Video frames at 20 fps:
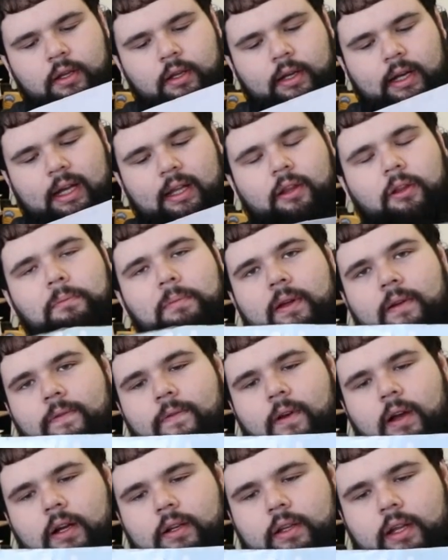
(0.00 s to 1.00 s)
Got a little bit
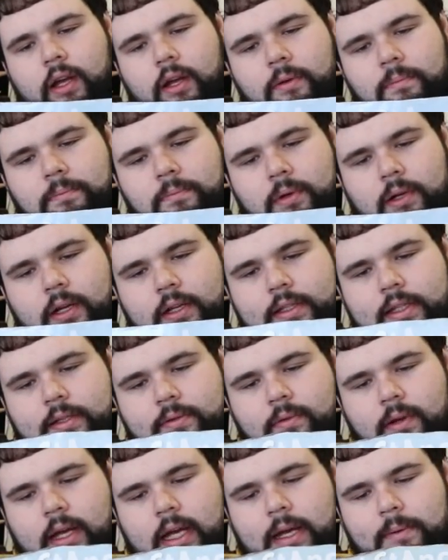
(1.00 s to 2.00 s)
fucked up because that's
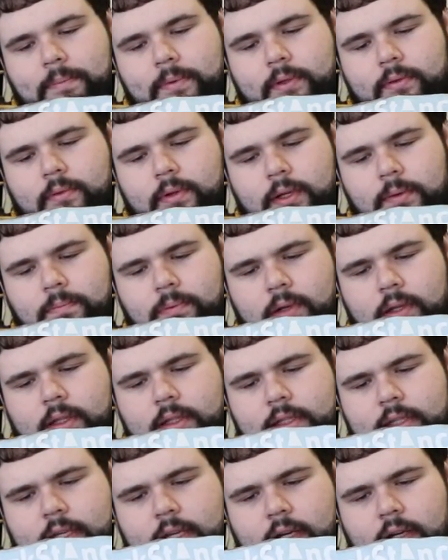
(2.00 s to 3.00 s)
what happens when you put
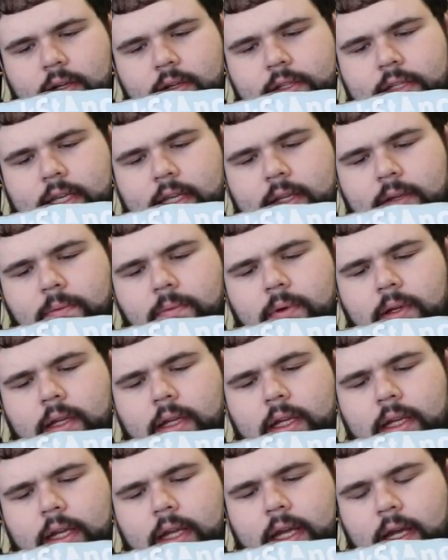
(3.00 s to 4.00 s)
stickers in
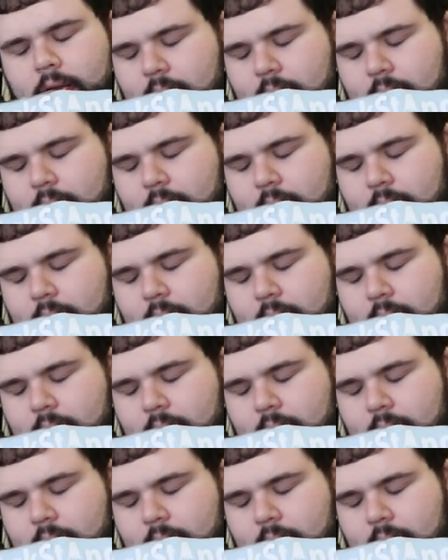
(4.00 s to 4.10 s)
with